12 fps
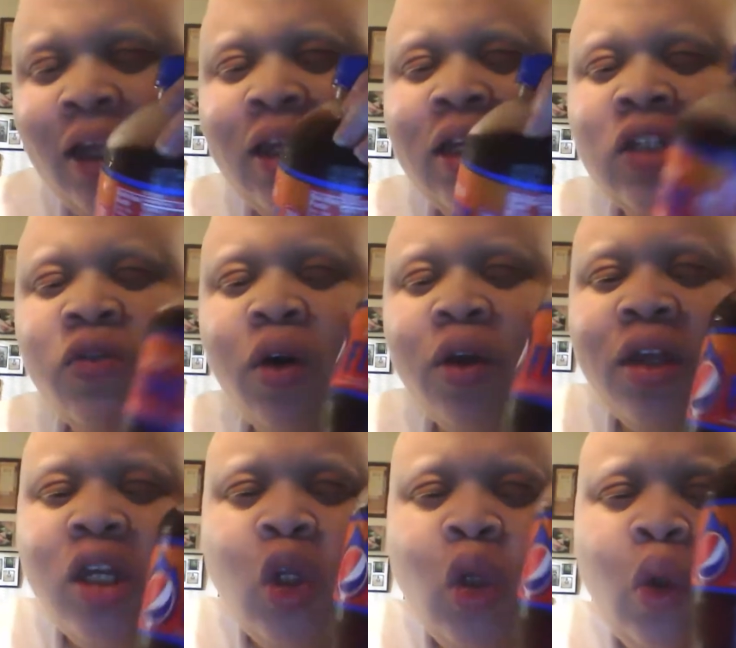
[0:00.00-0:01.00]
it is for the
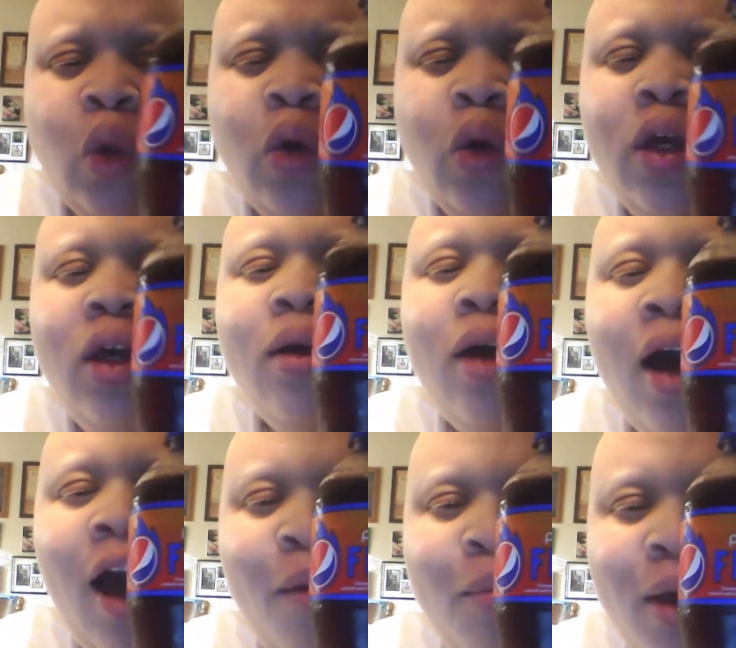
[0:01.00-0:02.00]
new
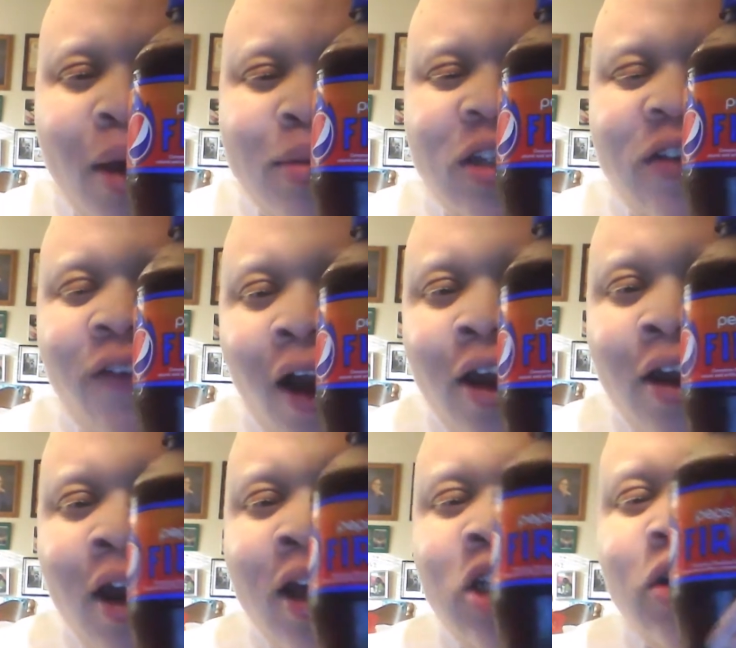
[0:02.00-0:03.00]
uh, Pepsi Fire,
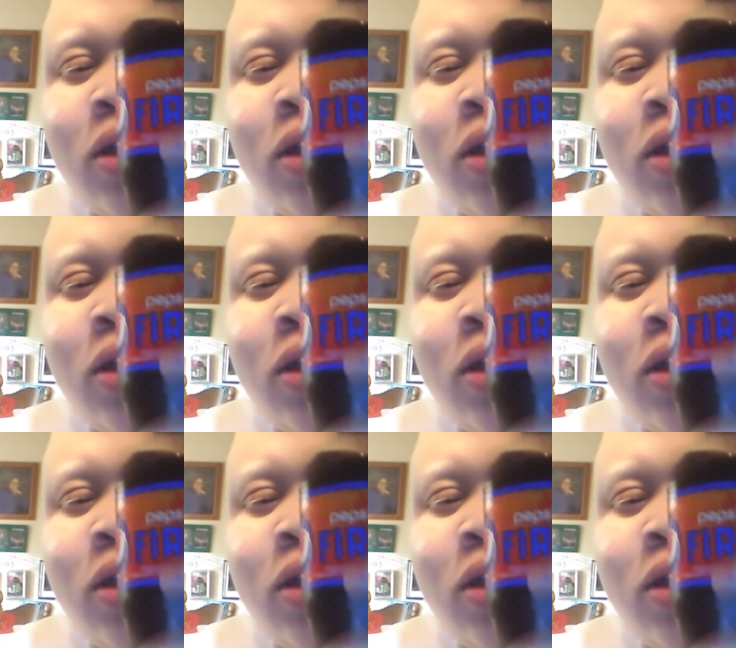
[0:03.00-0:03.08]
as you